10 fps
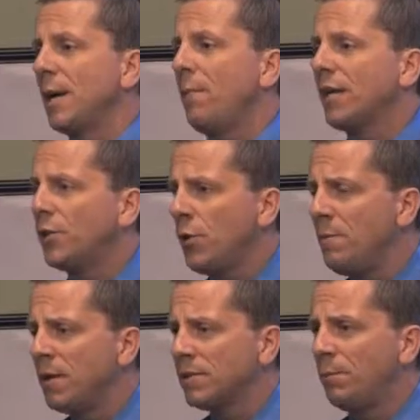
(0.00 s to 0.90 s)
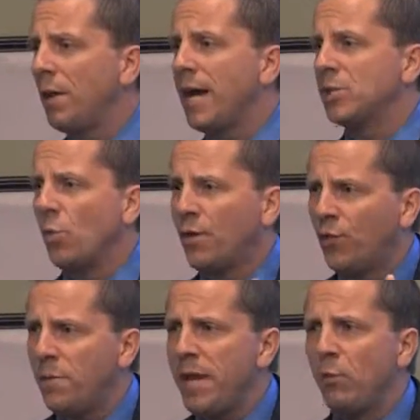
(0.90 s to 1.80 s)
bought 3 months' supplies, one
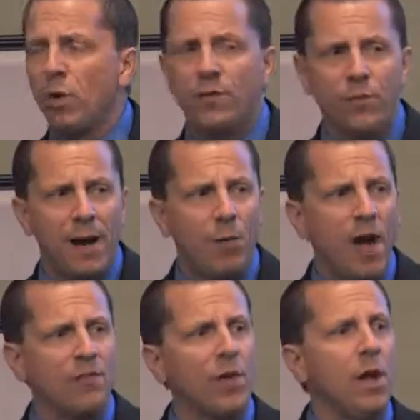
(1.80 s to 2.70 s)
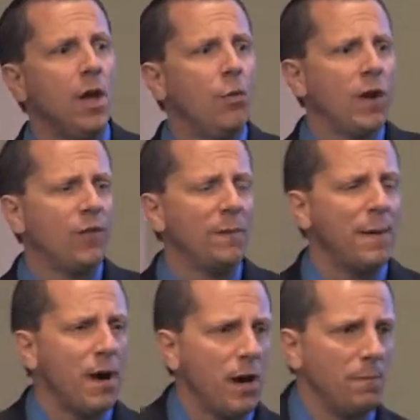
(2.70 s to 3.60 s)
for me, one for my wife, one for my
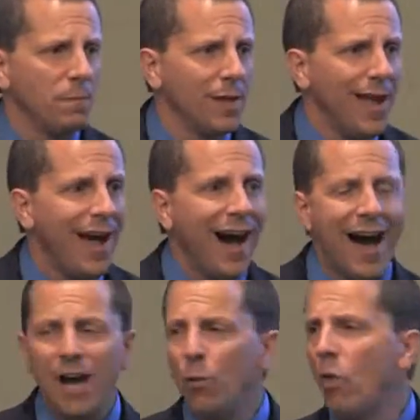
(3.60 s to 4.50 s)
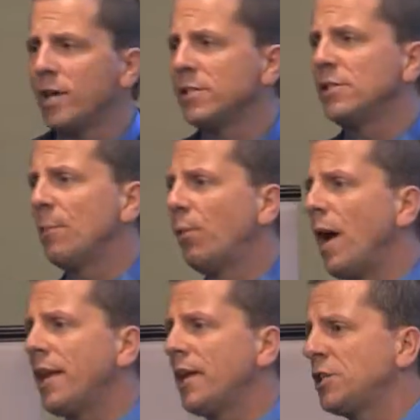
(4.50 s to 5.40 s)
mom. I wasn't the
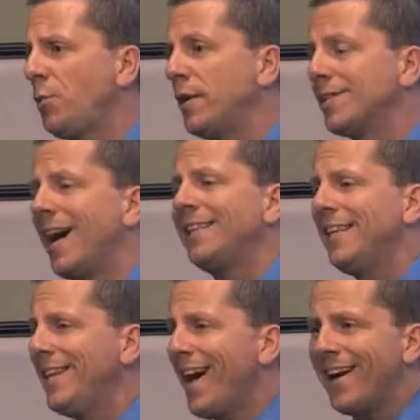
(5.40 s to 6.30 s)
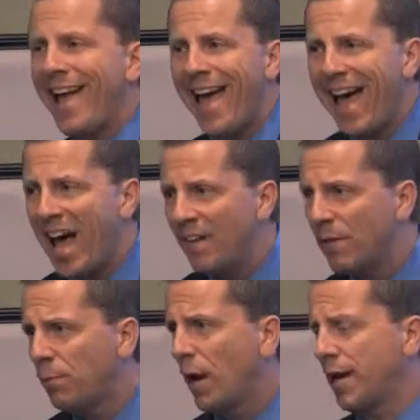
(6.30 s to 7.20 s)
product experience. I did not have
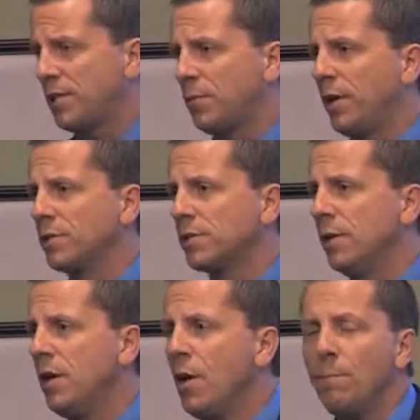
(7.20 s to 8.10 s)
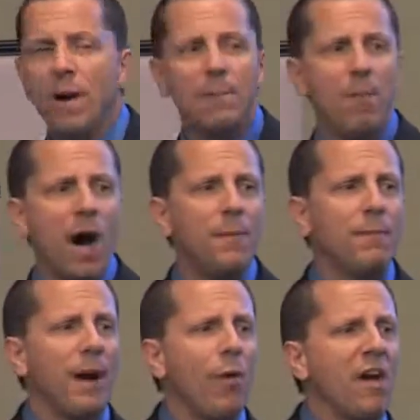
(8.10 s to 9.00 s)
a product experience. My mom and
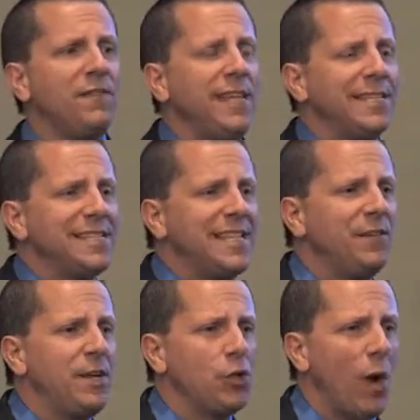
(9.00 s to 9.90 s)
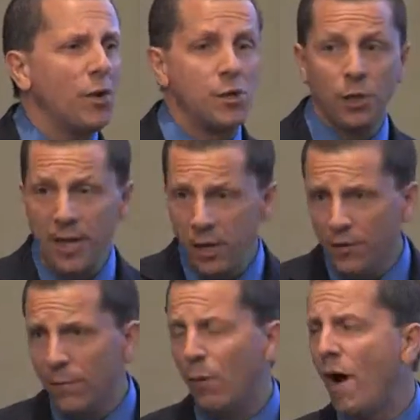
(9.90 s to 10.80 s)
my wife did, 72 hours. You're going to hear
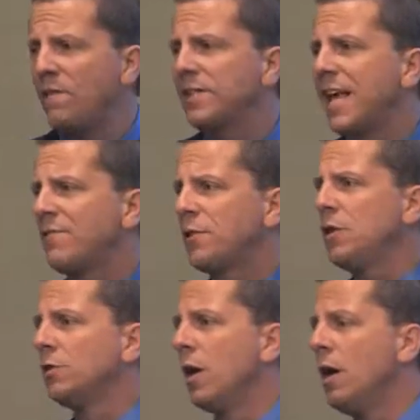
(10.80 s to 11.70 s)
from my wife this afternoon.